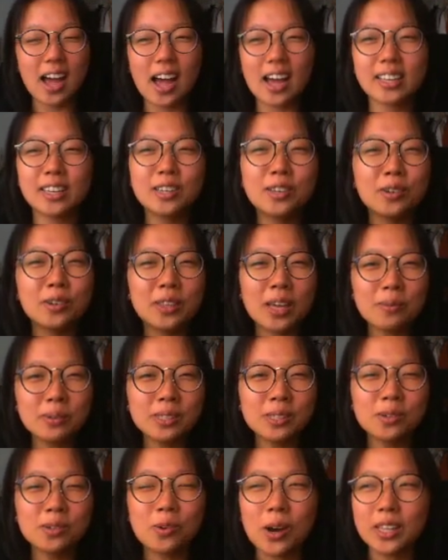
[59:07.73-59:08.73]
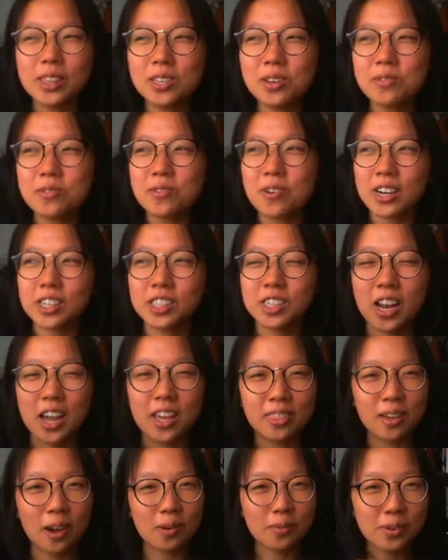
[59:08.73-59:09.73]
You know, that wasn't quite the direction I
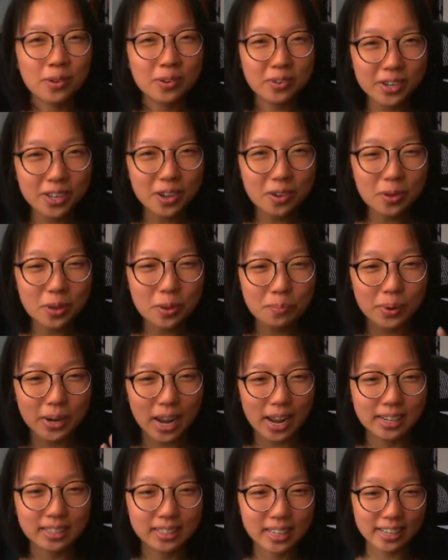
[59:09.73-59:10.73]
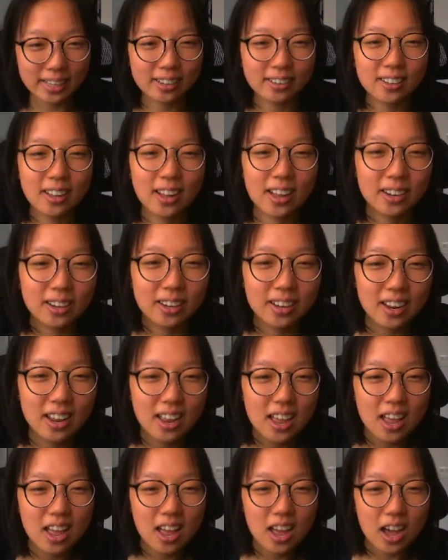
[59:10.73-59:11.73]
thought we were going, but I like it a lot.
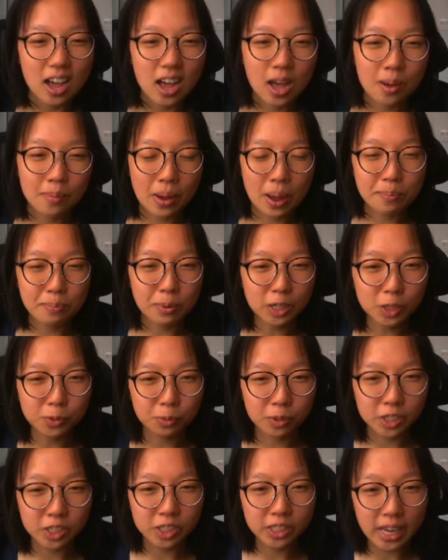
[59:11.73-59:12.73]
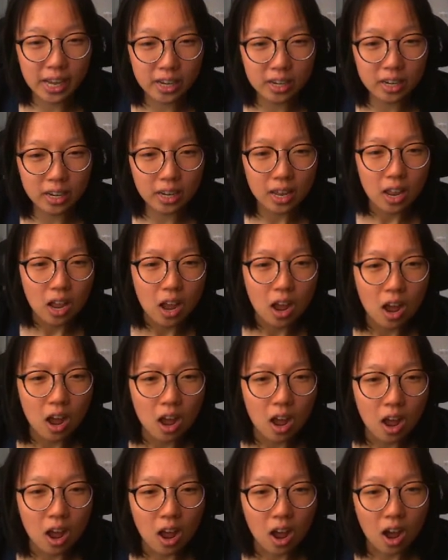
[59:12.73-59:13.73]
I brush more sand
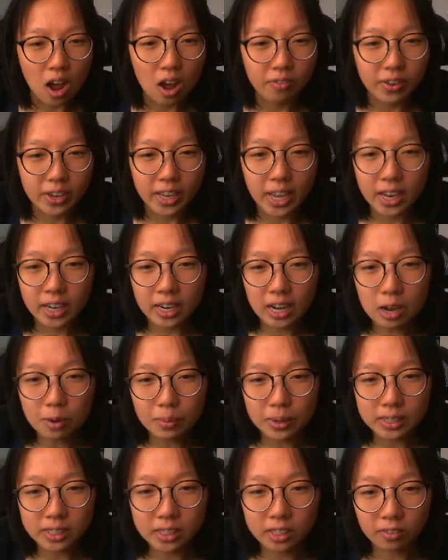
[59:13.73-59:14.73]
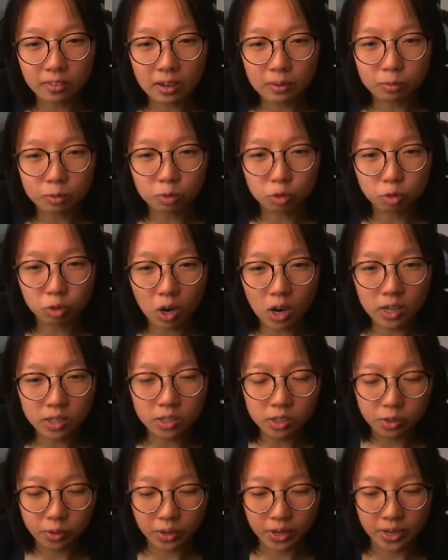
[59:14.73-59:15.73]
off. I can't help myself. I'm drawn
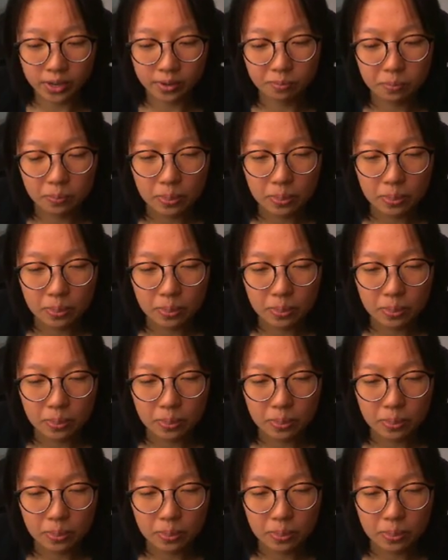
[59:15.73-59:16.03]
to it.